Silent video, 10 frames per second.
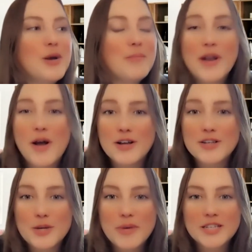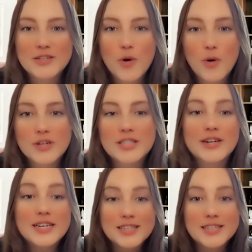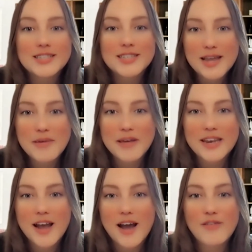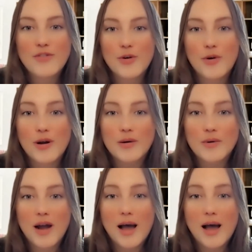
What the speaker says: but also because, of course, there is a segment of your